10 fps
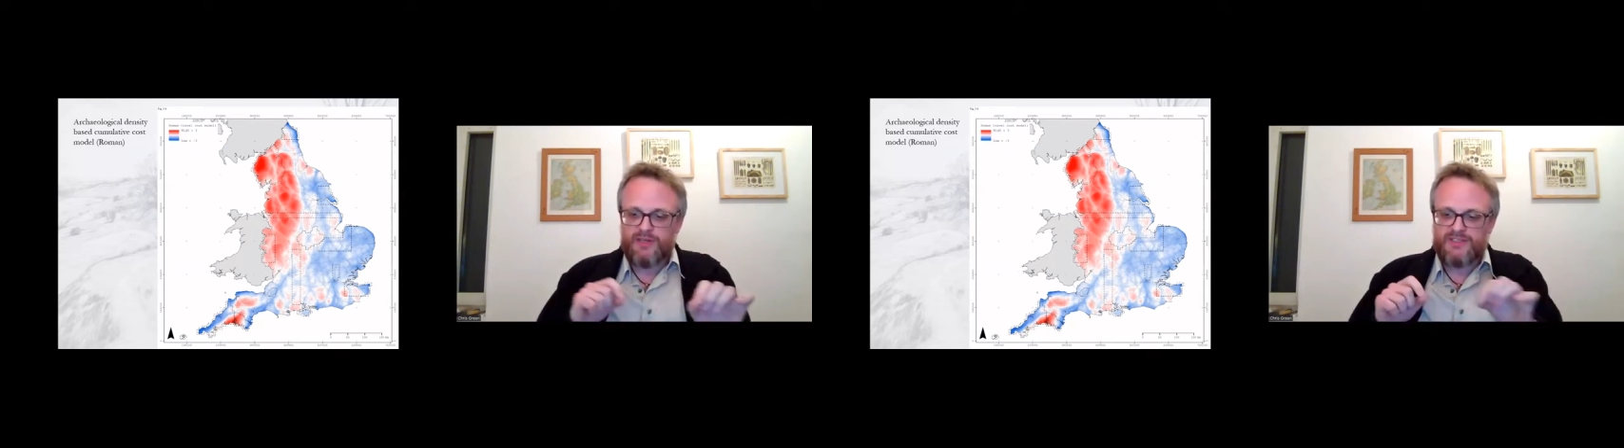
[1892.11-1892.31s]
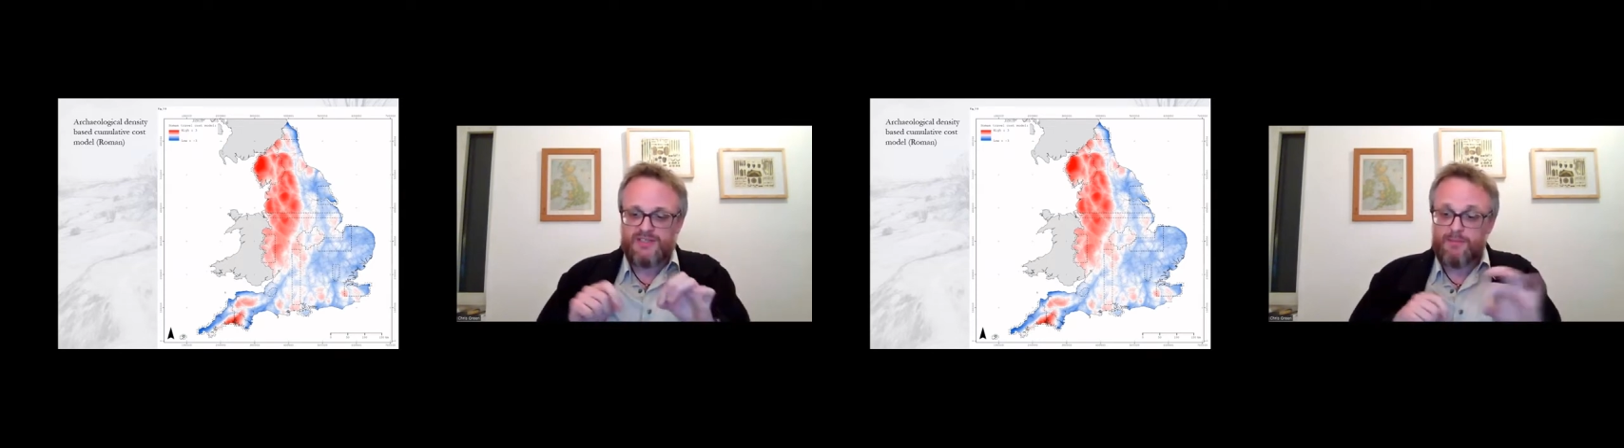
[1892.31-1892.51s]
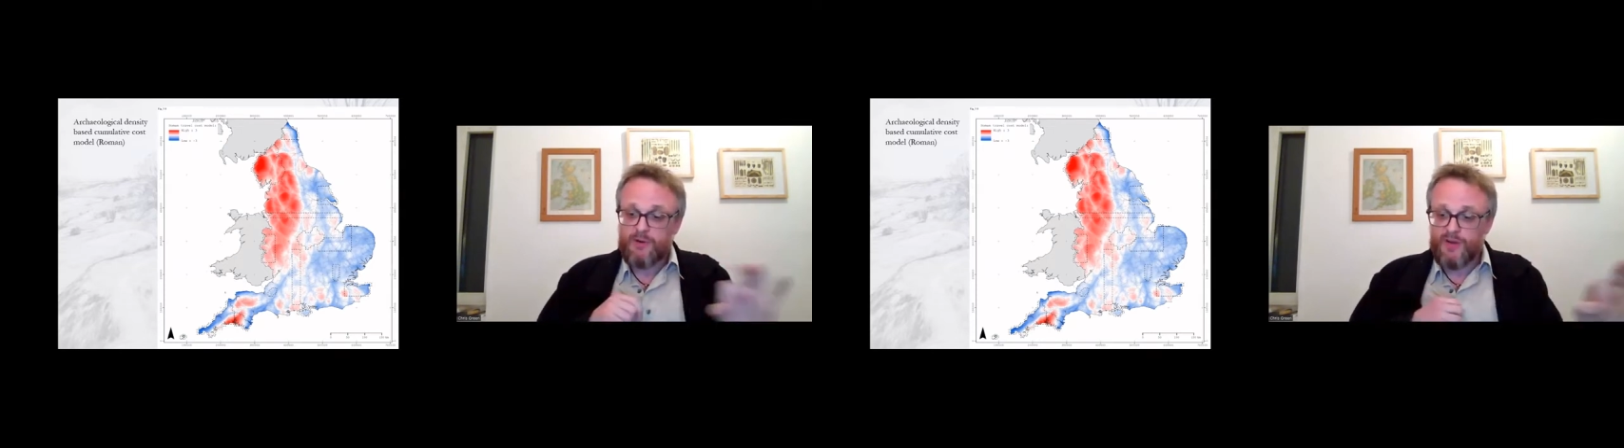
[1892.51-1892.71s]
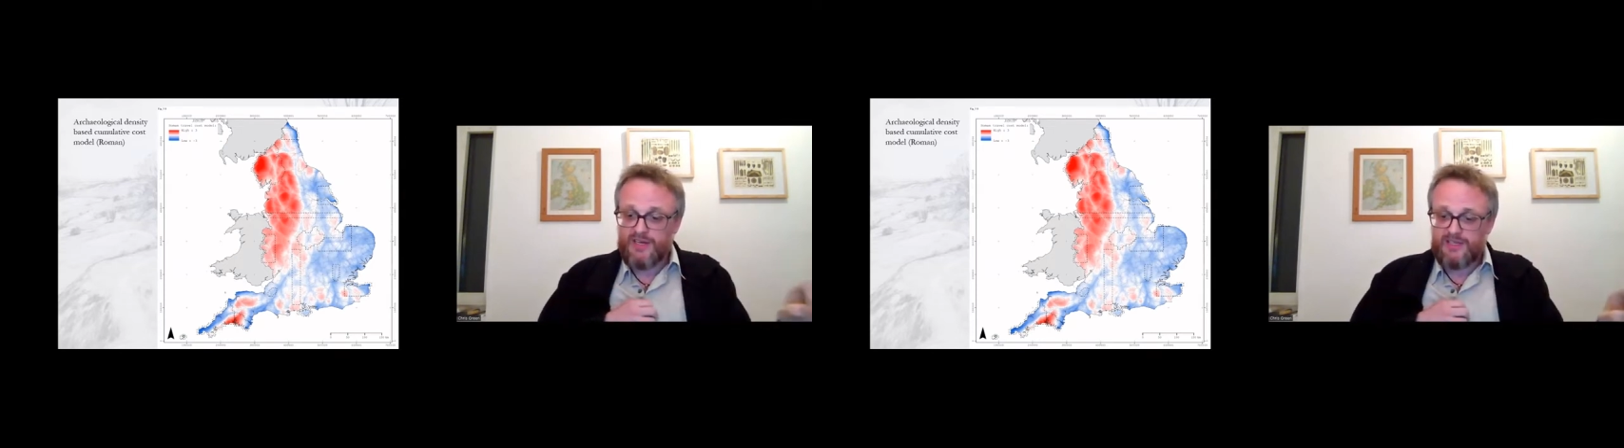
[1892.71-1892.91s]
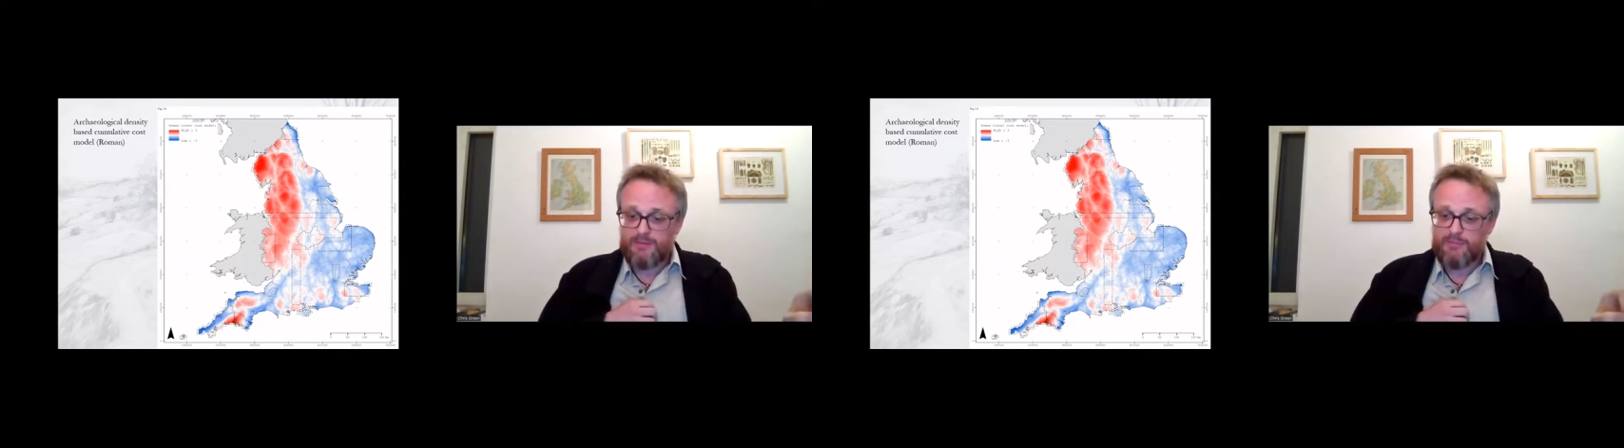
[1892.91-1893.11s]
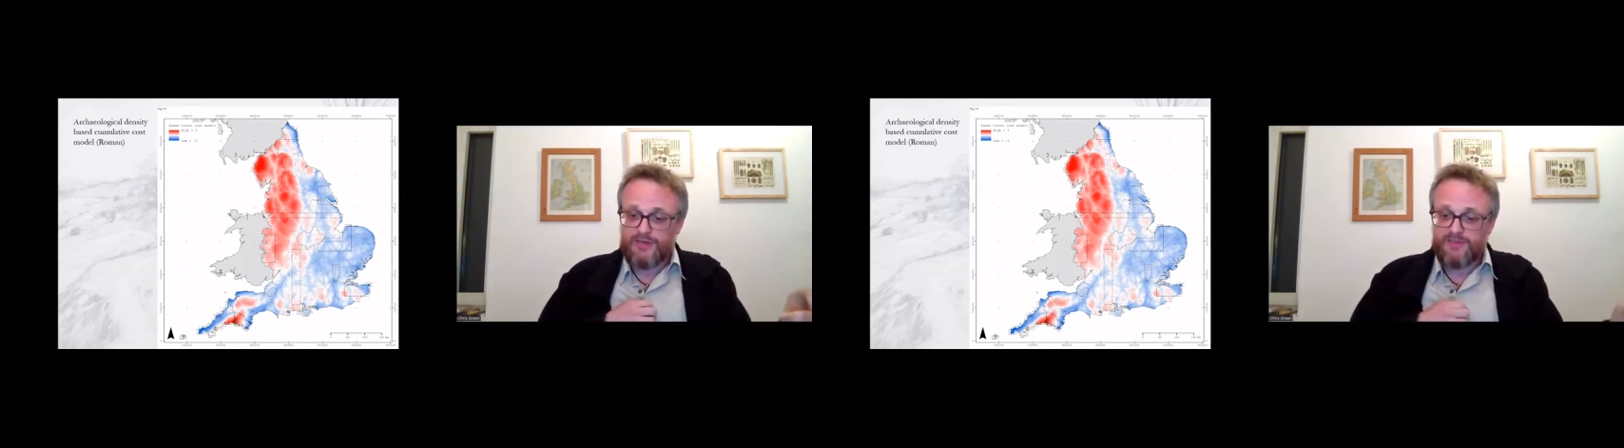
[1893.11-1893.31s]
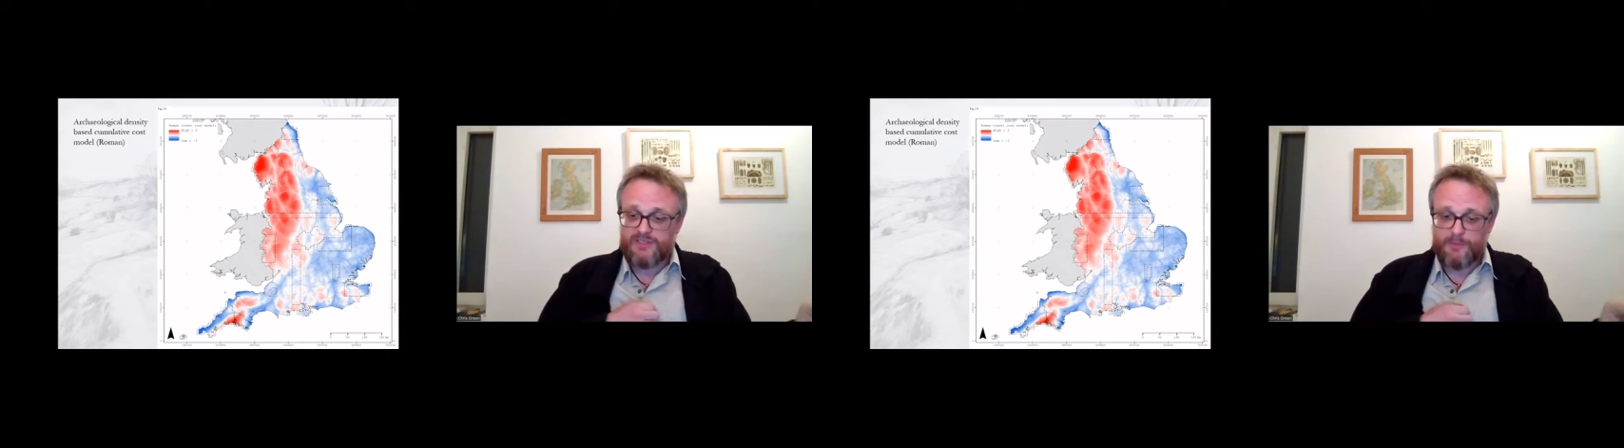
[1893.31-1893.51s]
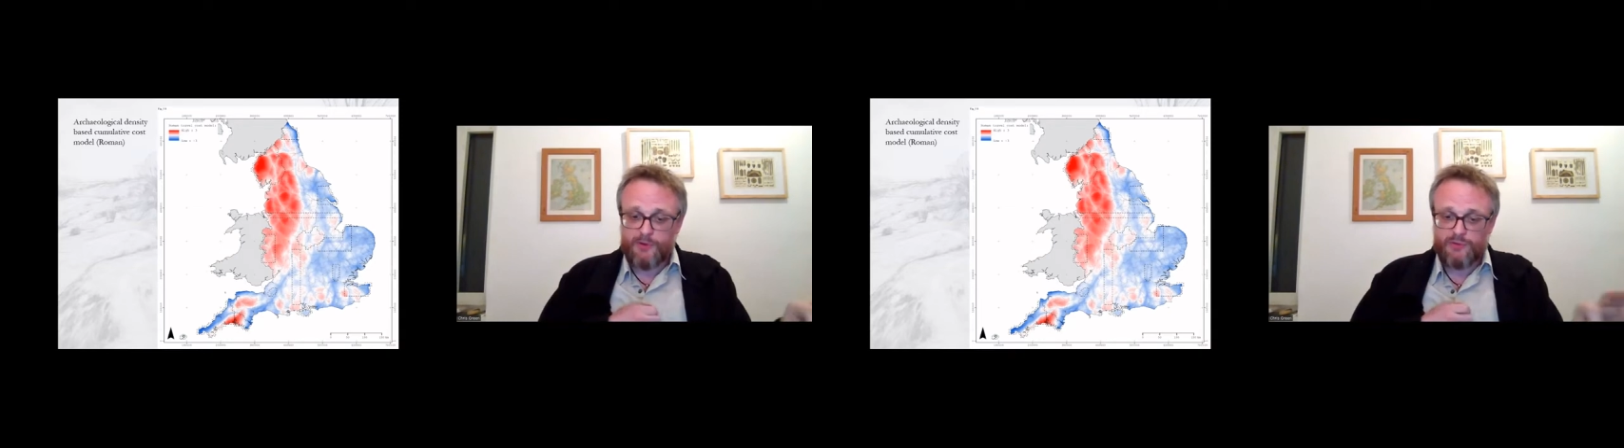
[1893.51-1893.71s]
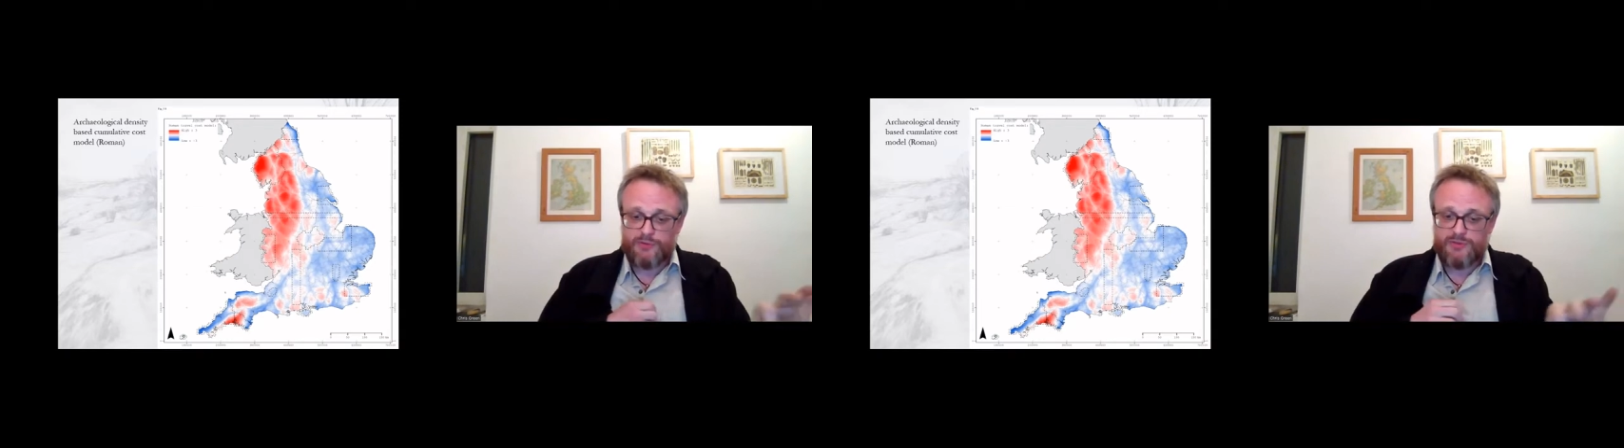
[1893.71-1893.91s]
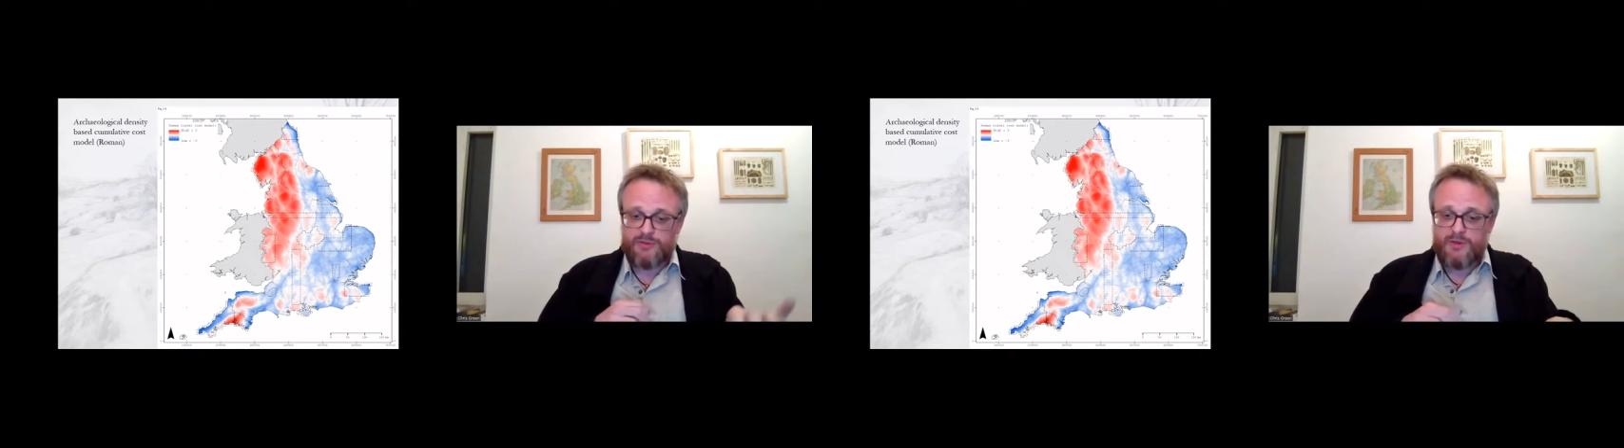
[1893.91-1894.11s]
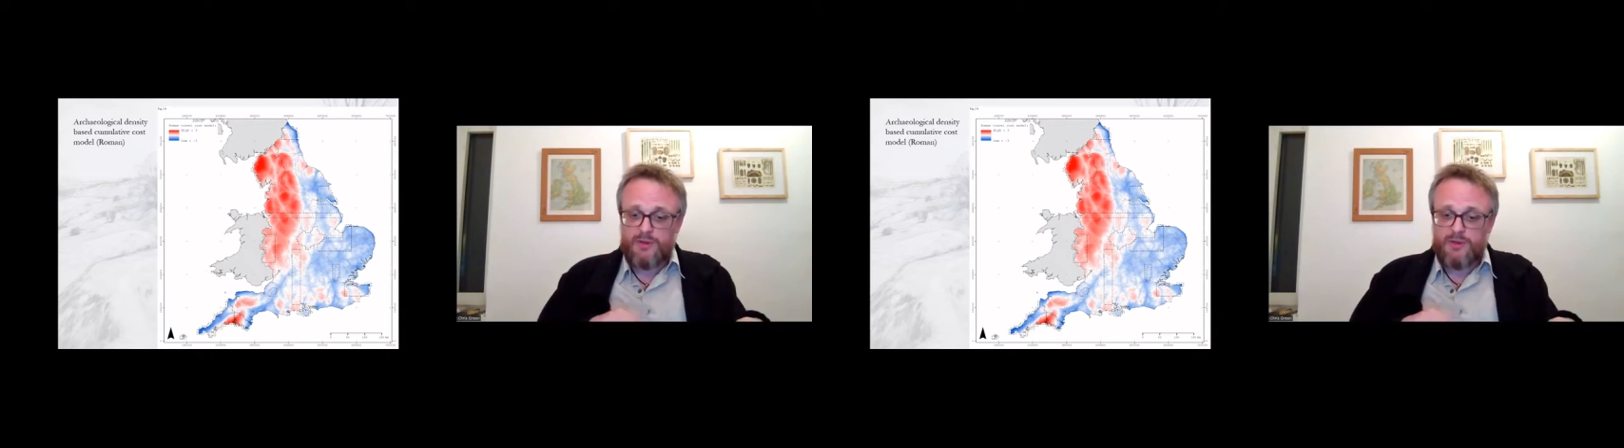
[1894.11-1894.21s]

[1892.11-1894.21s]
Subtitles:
in a similar way to the previous models,